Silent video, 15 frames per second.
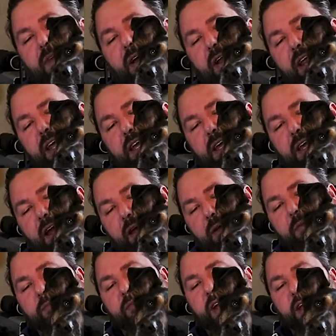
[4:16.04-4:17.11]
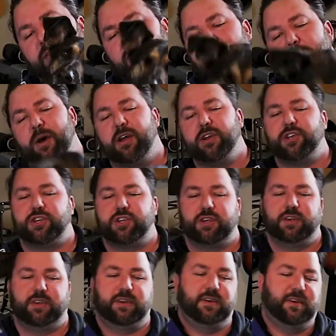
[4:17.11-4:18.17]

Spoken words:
I'll let you go. Thank you very much.